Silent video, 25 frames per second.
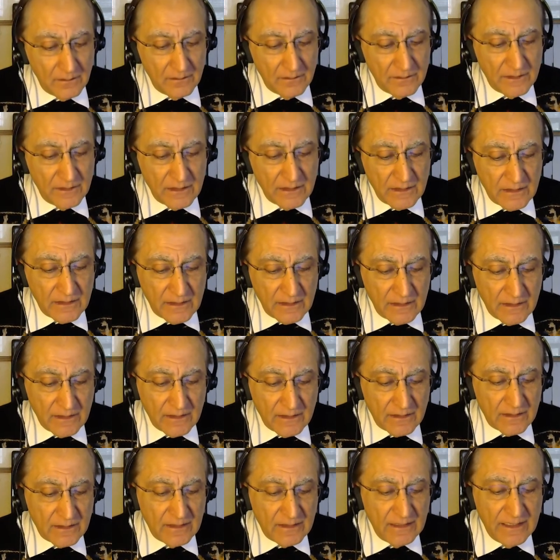The
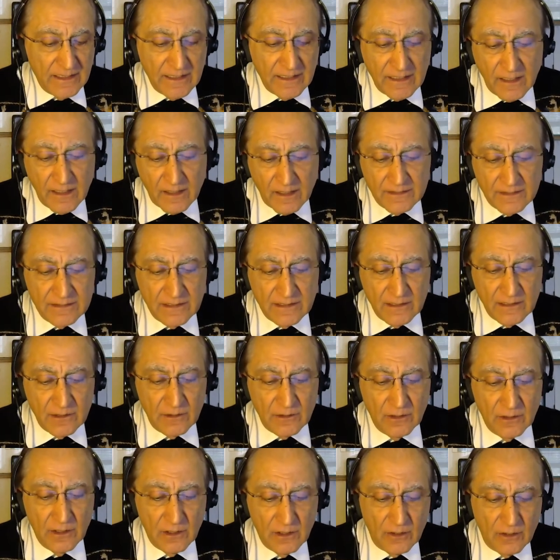key idea
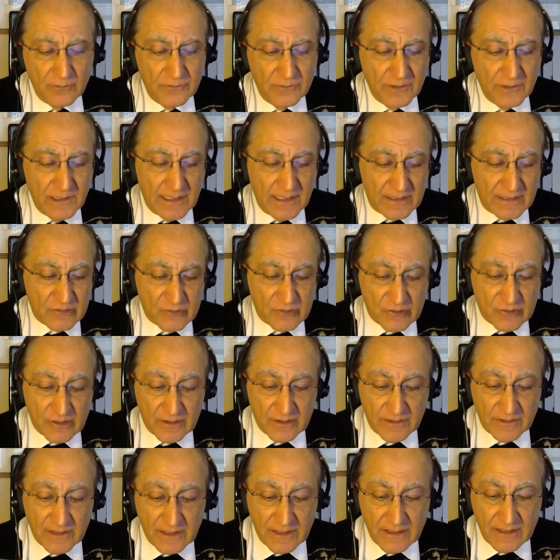of the lecture
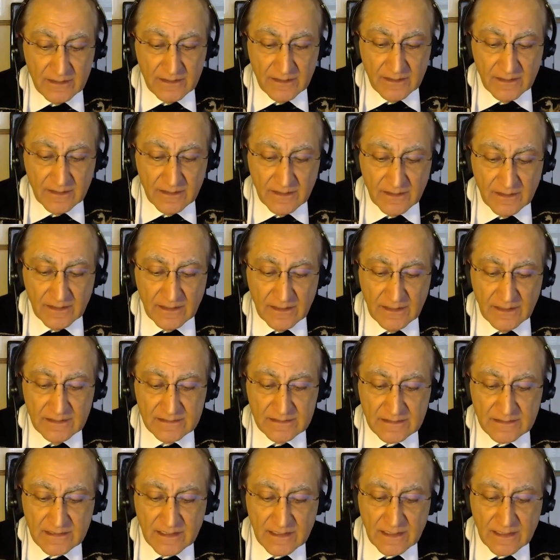then
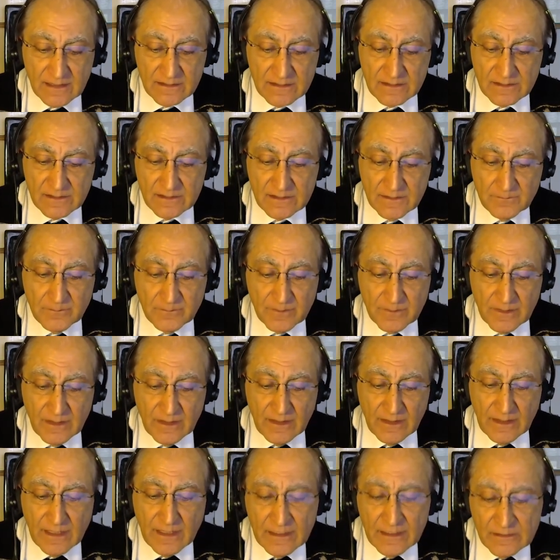is that
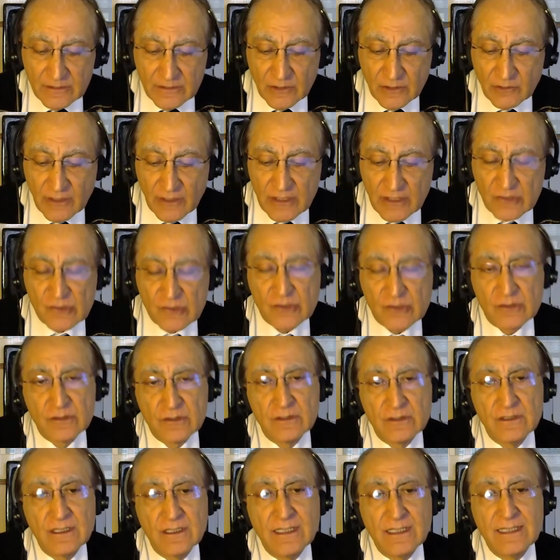
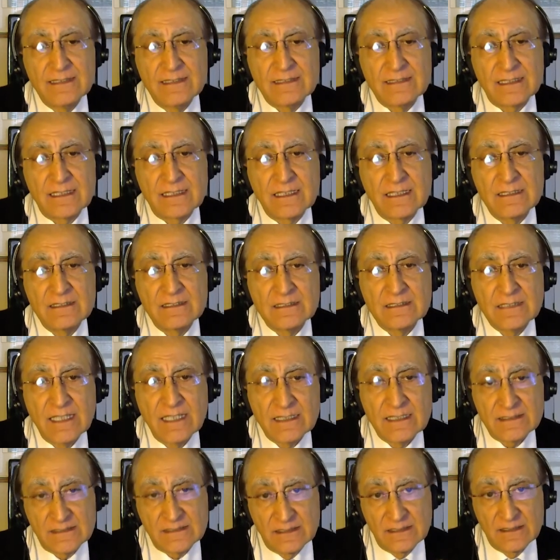integration is a
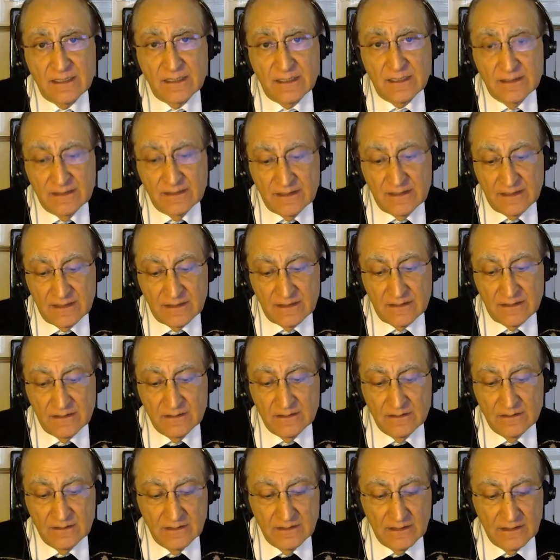contested idea
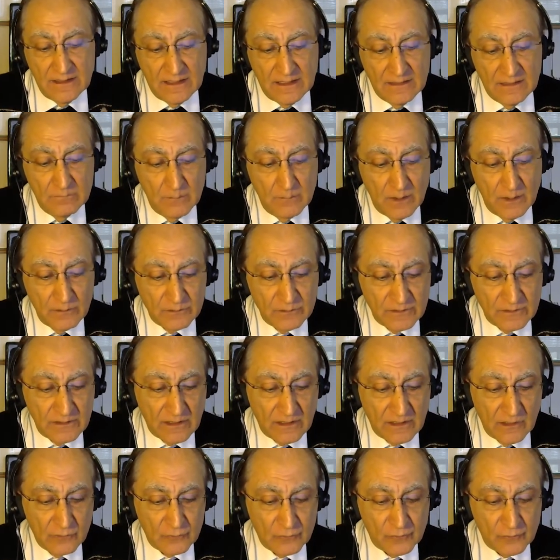and
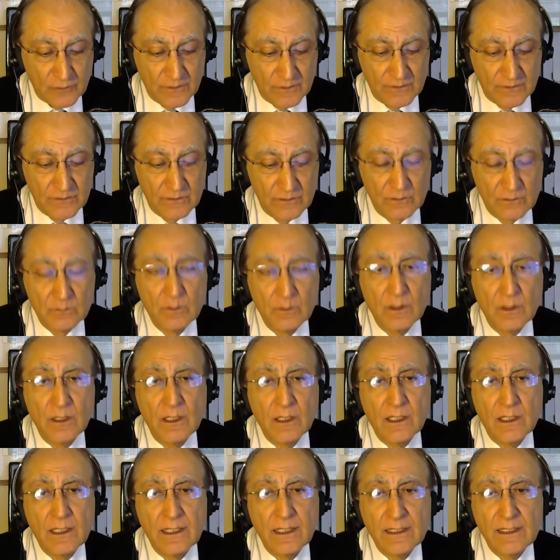multiculturalism
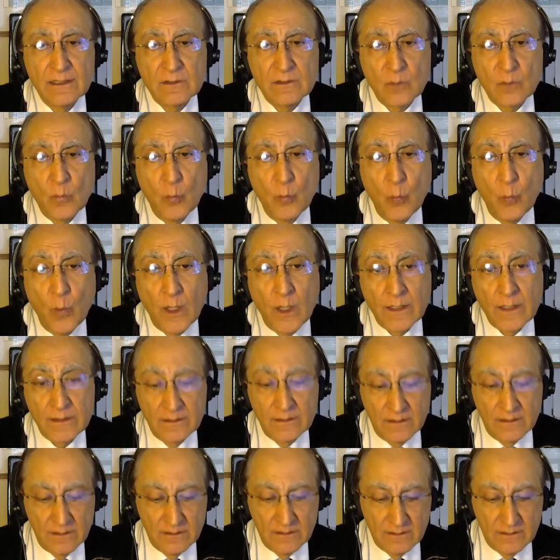is
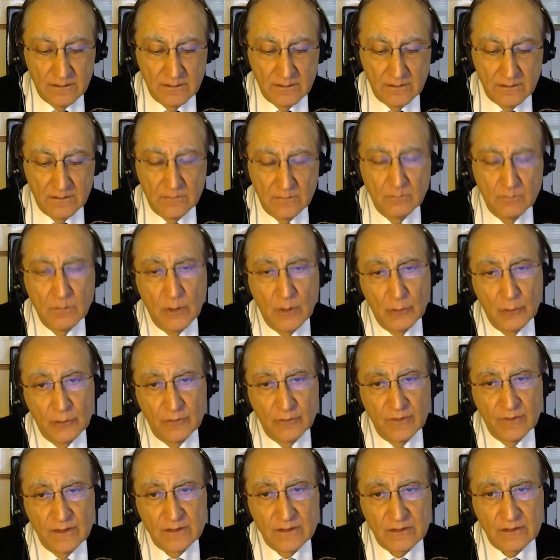one mode
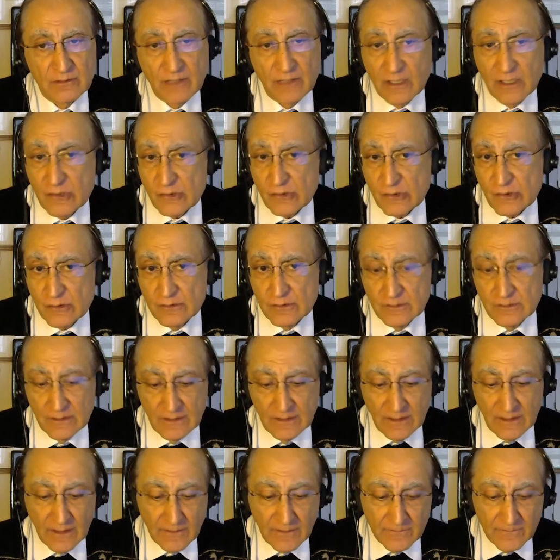of integration,
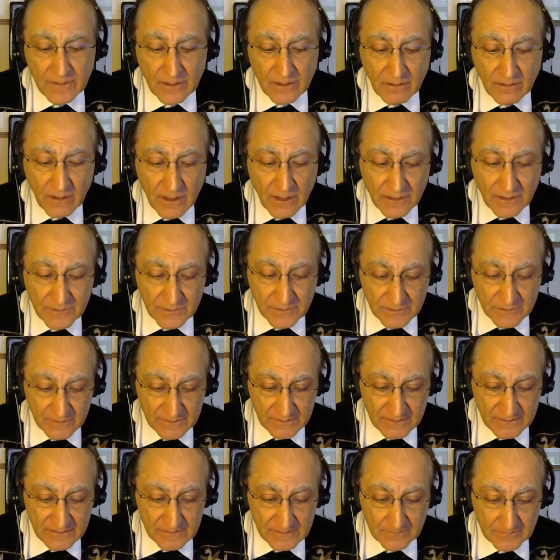and there are
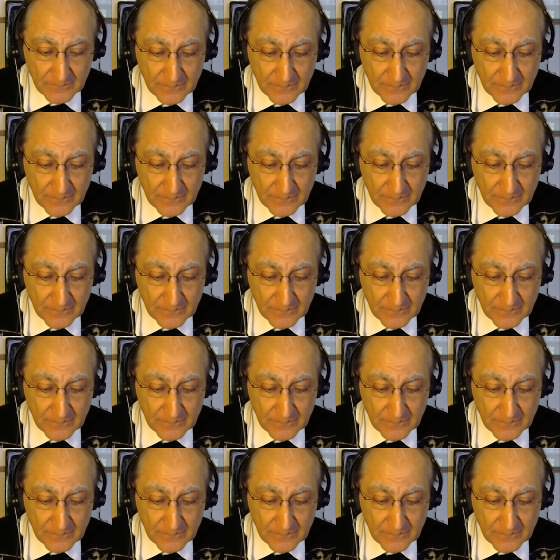others.